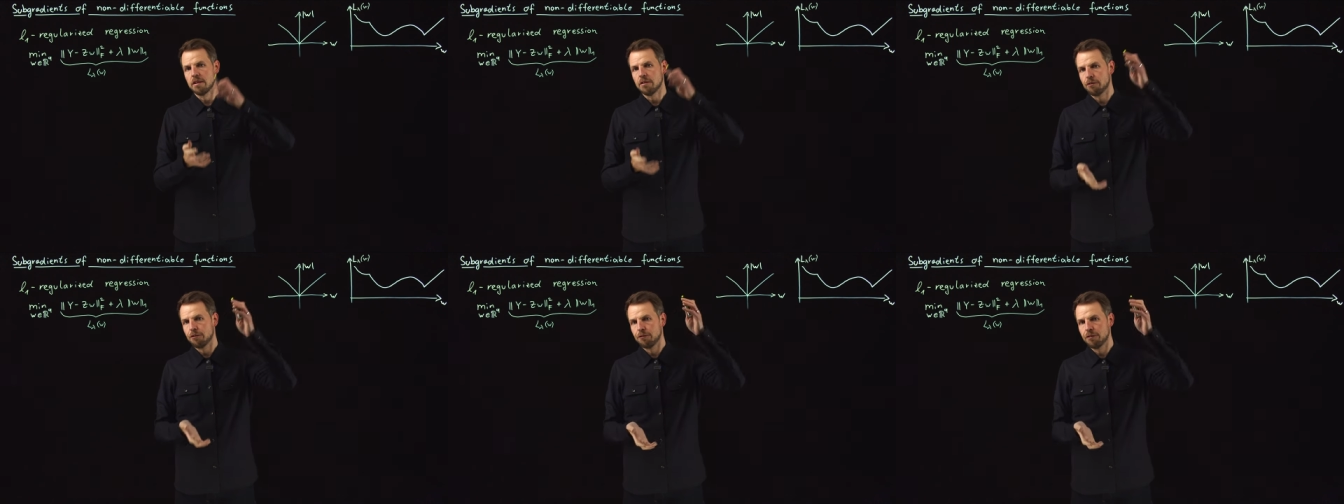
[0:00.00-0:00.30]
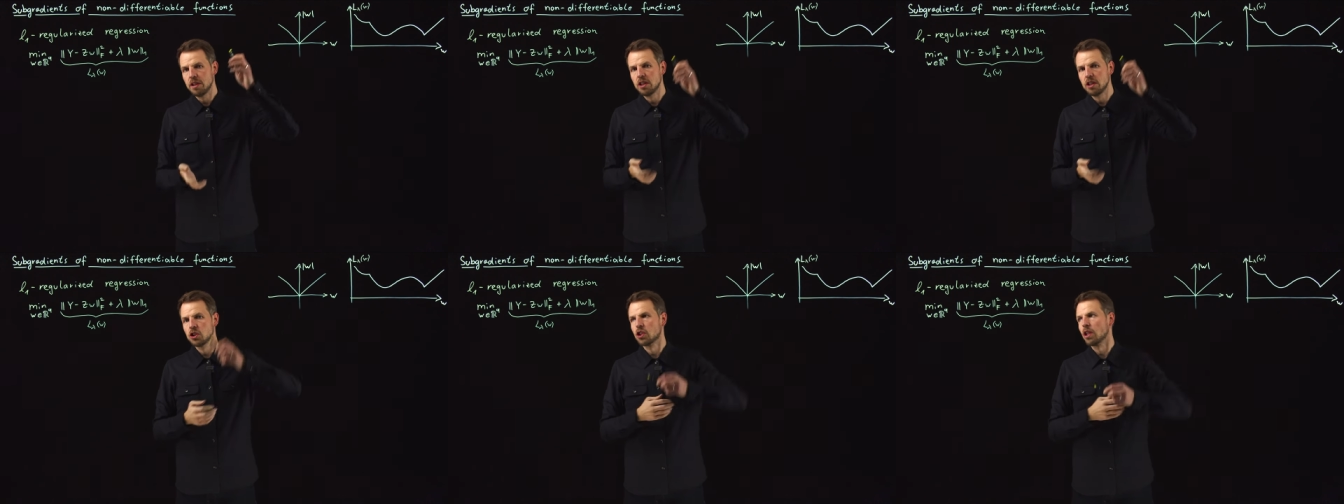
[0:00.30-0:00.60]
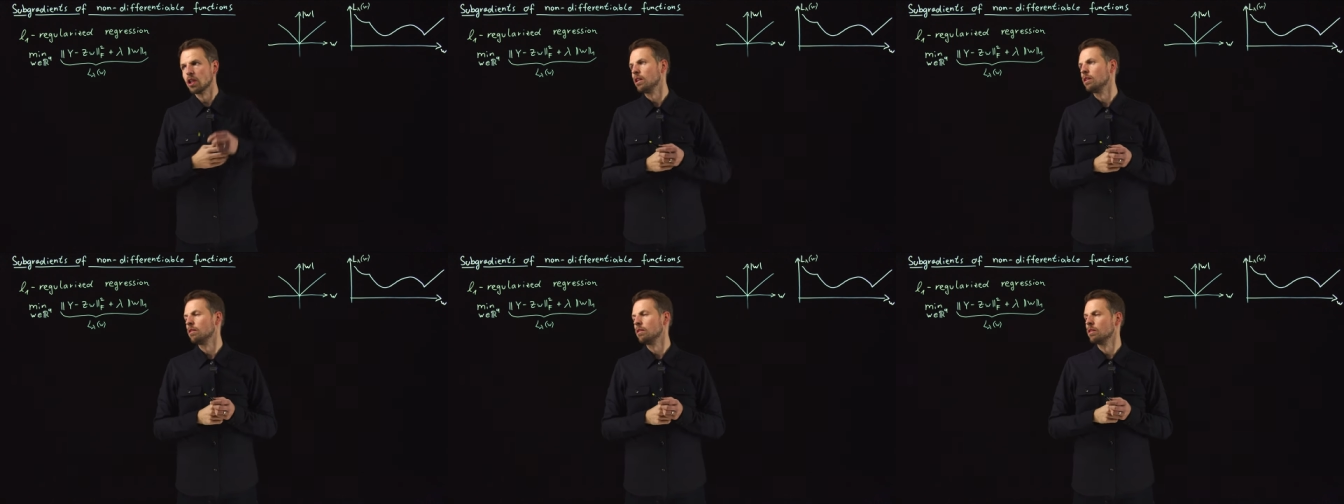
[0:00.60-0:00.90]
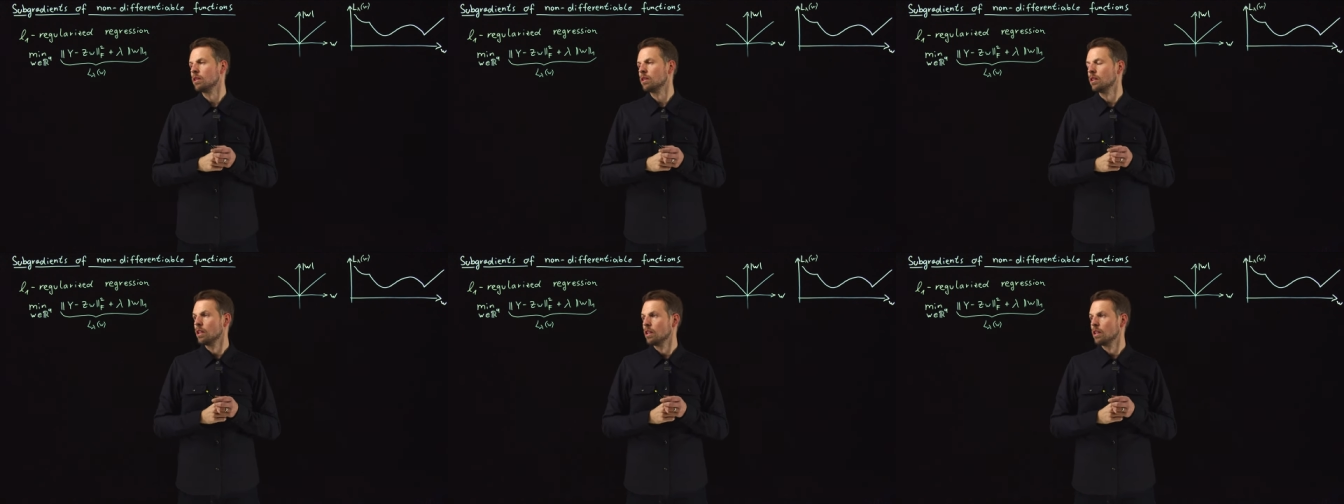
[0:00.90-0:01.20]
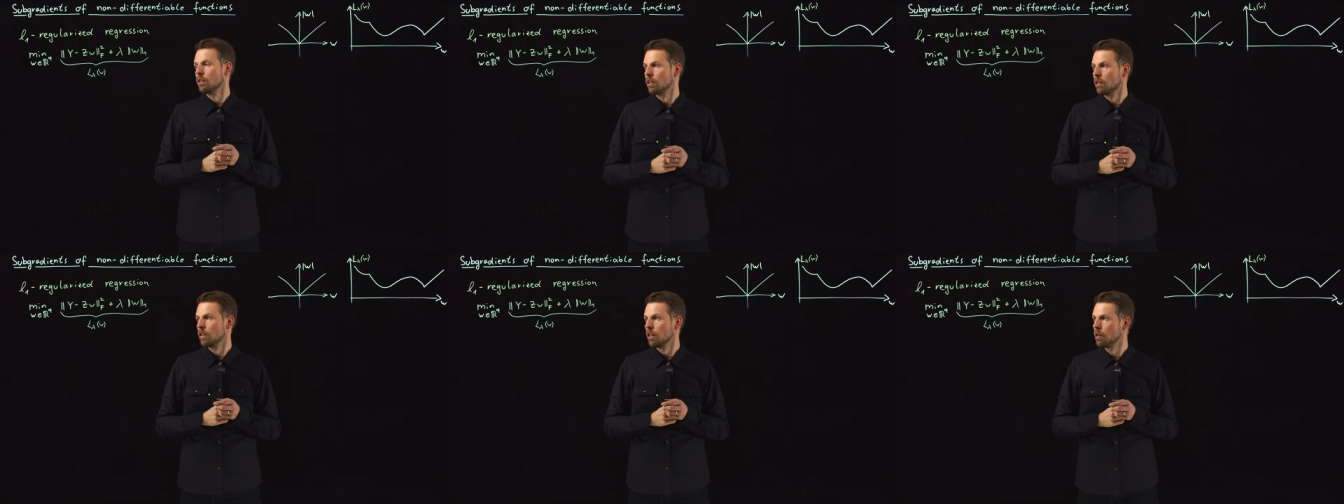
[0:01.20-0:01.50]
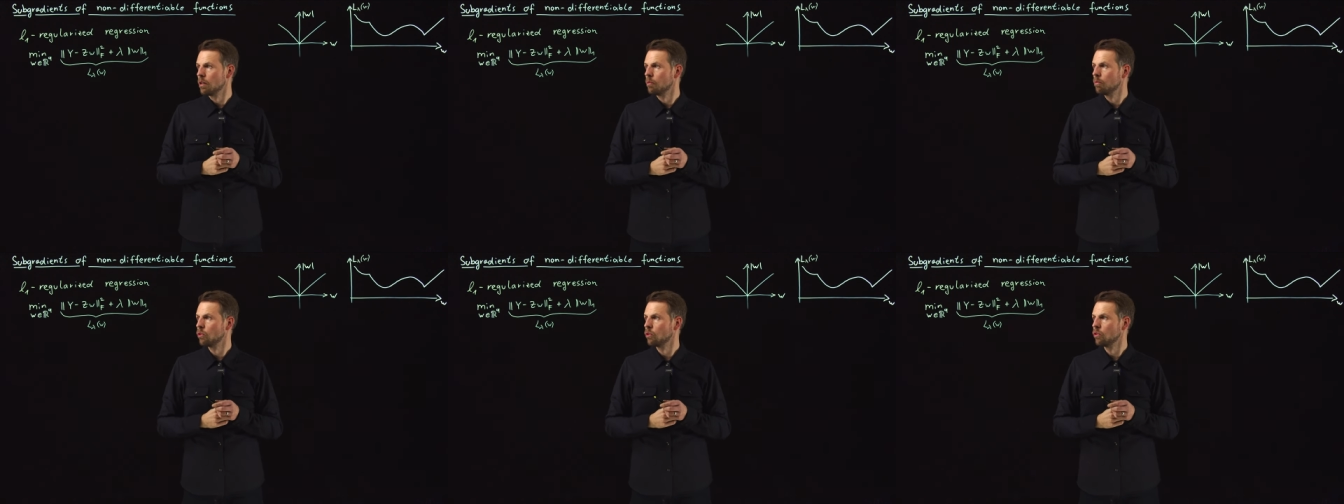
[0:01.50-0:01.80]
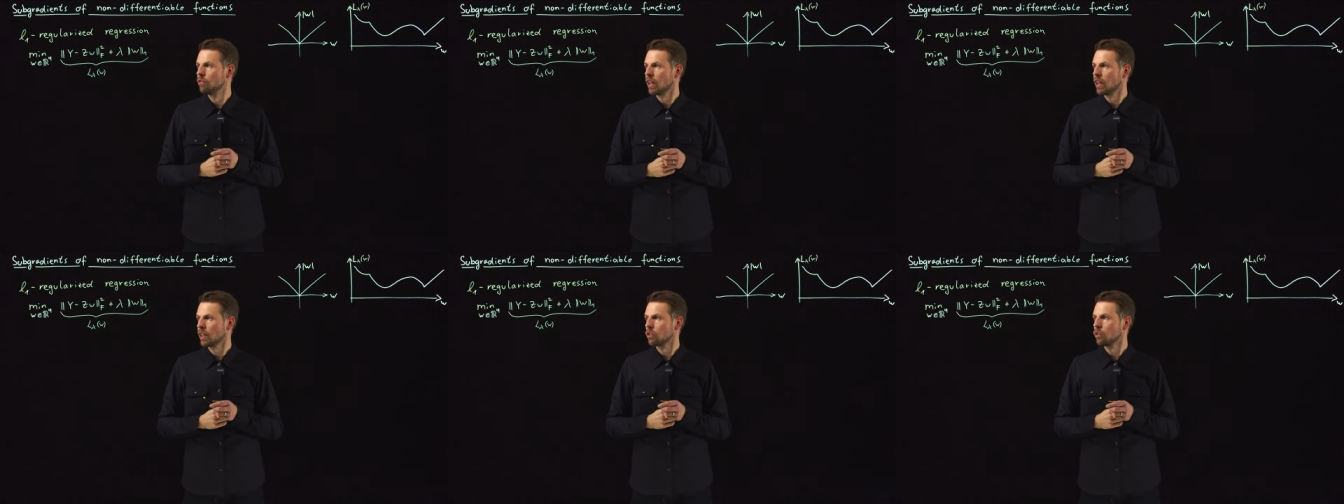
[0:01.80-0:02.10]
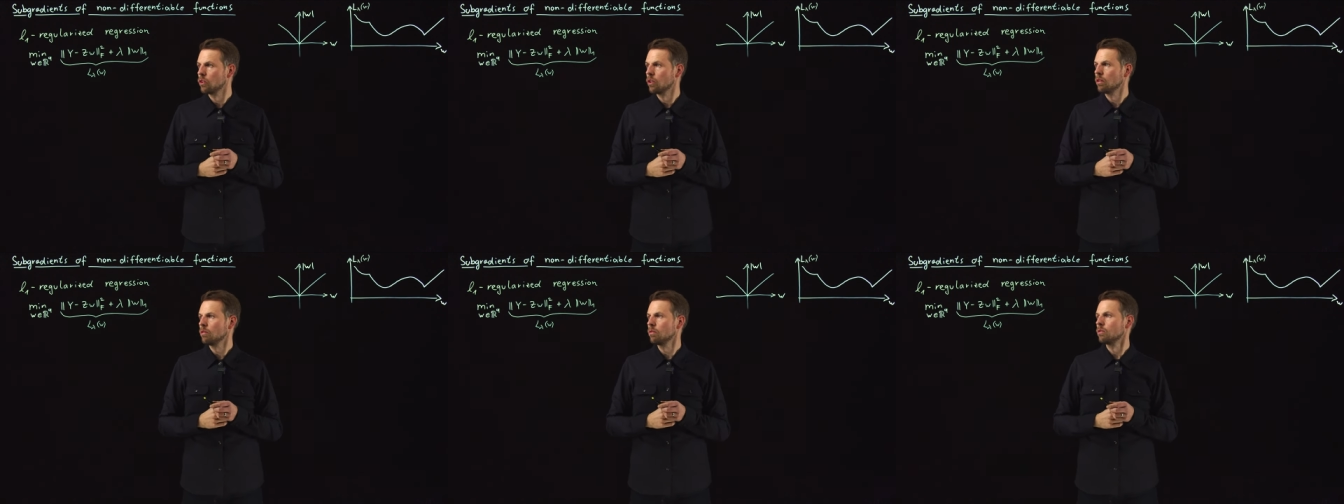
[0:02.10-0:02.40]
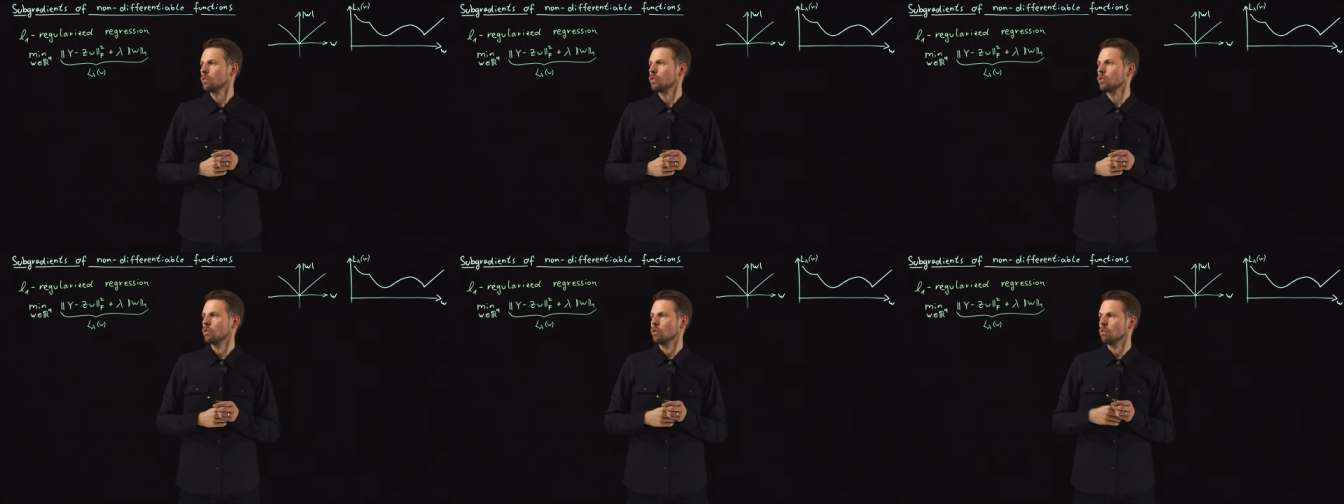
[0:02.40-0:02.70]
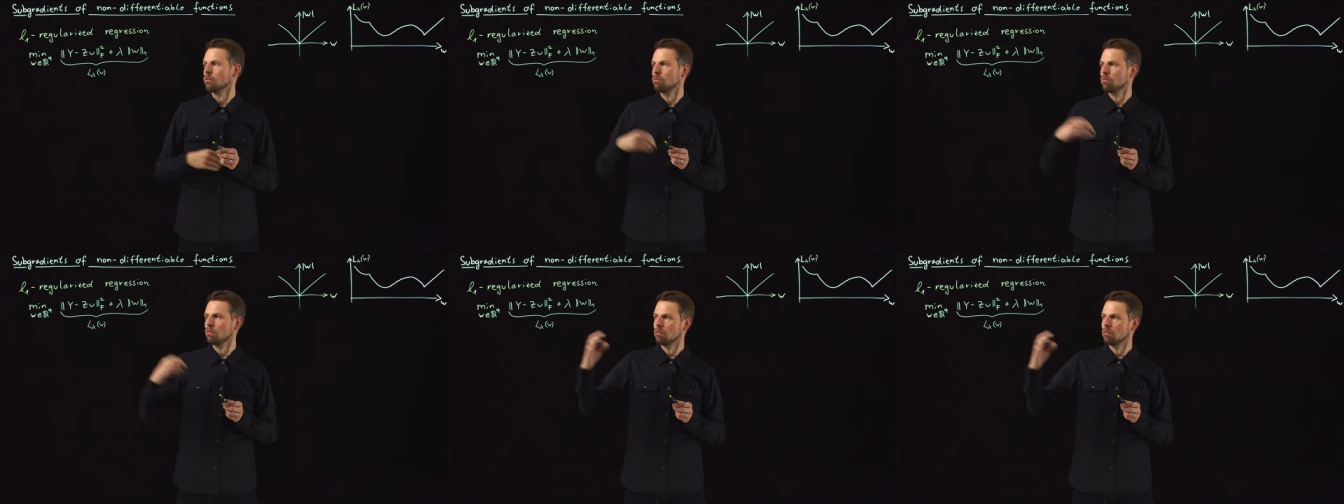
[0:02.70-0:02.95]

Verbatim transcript: feature input vector, so